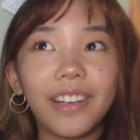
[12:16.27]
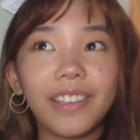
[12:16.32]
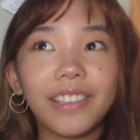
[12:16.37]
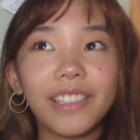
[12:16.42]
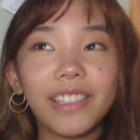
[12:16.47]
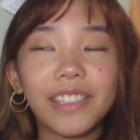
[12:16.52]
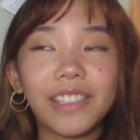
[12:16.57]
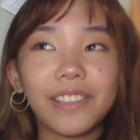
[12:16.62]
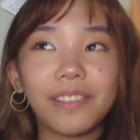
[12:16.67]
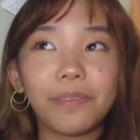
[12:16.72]

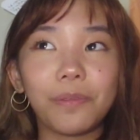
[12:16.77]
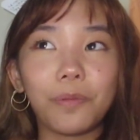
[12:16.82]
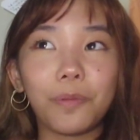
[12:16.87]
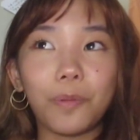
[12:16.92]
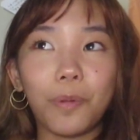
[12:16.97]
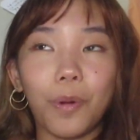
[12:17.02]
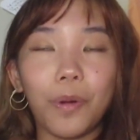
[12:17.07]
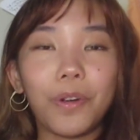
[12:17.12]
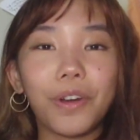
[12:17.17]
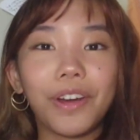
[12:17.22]
this
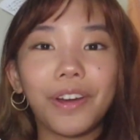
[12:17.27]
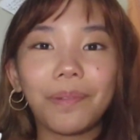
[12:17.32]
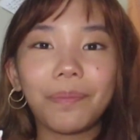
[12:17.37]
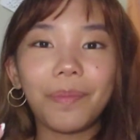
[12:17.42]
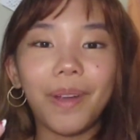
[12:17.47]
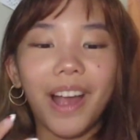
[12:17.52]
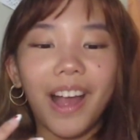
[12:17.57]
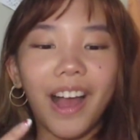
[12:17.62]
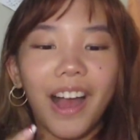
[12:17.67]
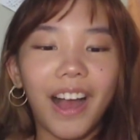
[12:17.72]

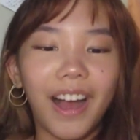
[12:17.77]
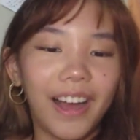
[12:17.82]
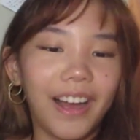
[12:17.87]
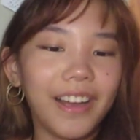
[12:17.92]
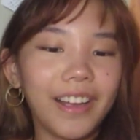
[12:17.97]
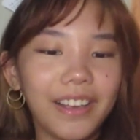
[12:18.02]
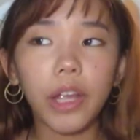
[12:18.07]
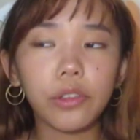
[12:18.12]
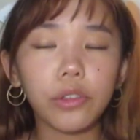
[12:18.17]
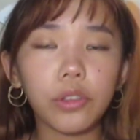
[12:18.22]
warm
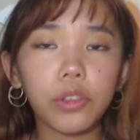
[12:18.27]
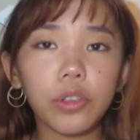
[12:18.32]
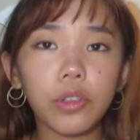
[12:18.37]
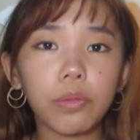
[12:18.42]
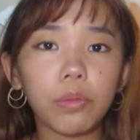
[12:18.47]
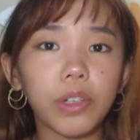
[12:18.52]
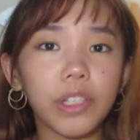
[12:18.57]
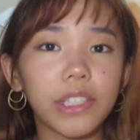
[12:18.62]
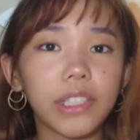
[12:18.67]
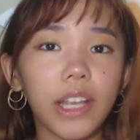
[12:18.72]
hug. I also
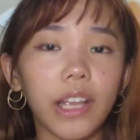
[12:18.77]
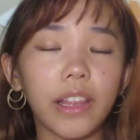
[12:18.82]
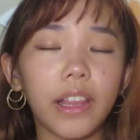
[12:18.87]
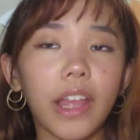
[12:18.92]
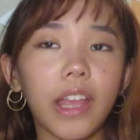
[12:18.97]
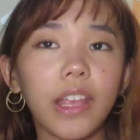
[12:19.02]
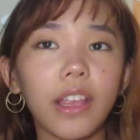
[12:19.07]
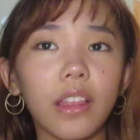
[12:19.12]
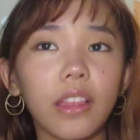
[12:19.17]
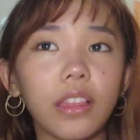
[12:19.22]
just want to say,
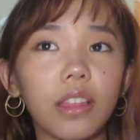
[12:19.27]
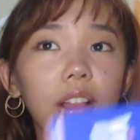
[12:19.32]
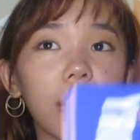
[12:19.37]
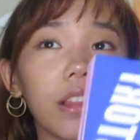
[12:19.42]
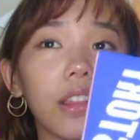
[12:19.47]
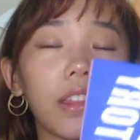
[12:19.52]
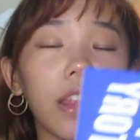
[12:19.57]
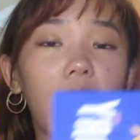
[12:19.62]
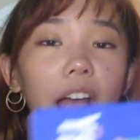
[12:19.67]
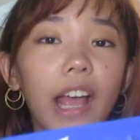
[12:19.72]
like, the
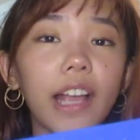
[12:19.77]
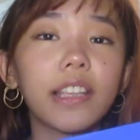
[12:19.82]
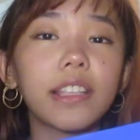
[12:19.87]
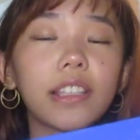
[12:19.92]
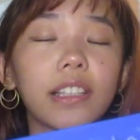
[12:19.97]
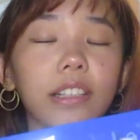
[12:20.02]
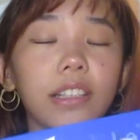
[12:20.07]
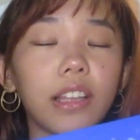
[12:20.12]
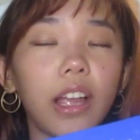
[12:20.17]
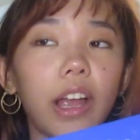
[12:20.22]

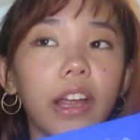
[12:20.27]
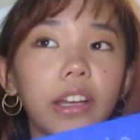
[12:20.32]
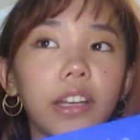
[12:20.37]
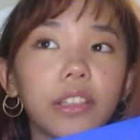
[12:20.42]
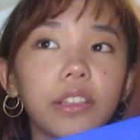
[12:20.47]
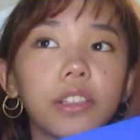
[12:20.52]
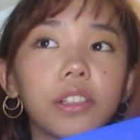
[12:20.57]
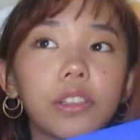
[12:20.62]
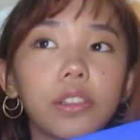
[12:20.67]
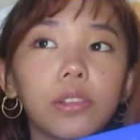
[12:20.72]
last line
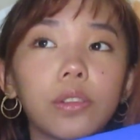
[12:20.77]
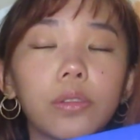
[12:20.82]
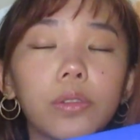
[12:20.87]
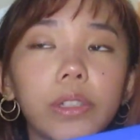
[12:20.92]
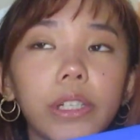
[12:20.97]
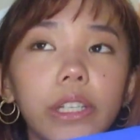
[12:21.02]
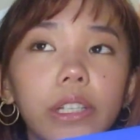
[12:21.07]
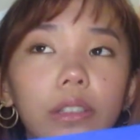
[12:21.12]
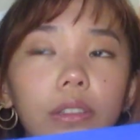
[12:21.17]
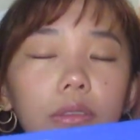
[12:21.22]
in the
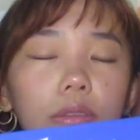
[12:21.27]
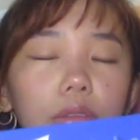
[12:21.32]
story,